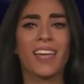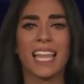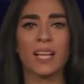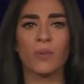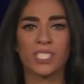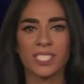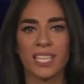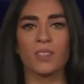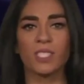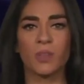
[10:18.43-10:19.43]
language
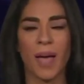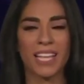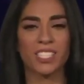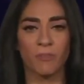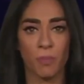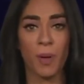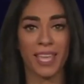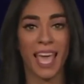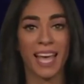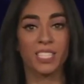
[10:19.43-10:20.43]
skills and a passion for
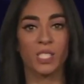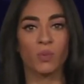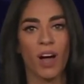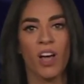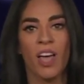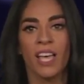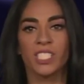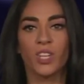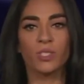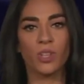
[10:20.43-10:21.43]
pet cats as well.
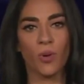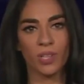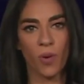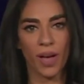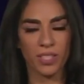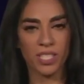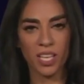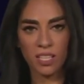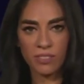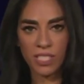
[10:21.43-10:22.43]
She also had quite the
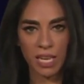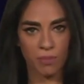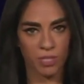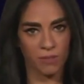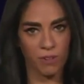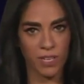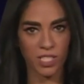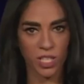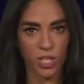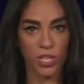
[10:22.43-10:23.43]
circle of celebrity friends,
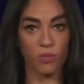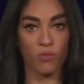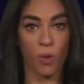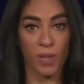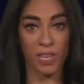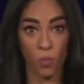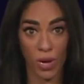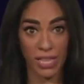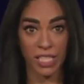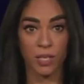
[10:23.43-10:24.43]
including Robin
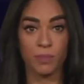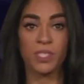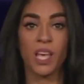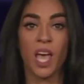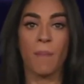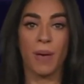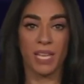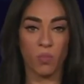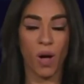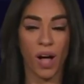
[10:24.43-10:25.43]
Williams,
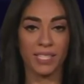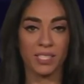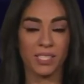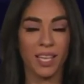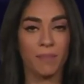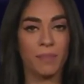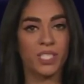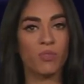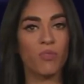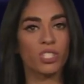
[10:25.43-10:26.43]
Betty White, and
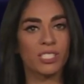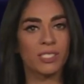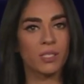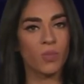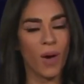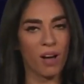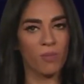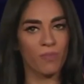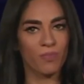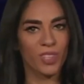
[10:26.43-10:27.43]
Mr. Rogers as well.
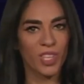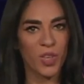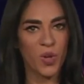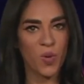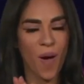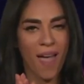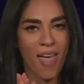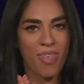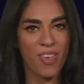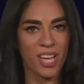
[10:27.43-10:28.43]

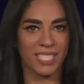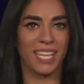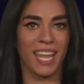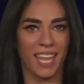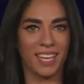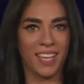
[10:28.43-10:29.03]
Q13.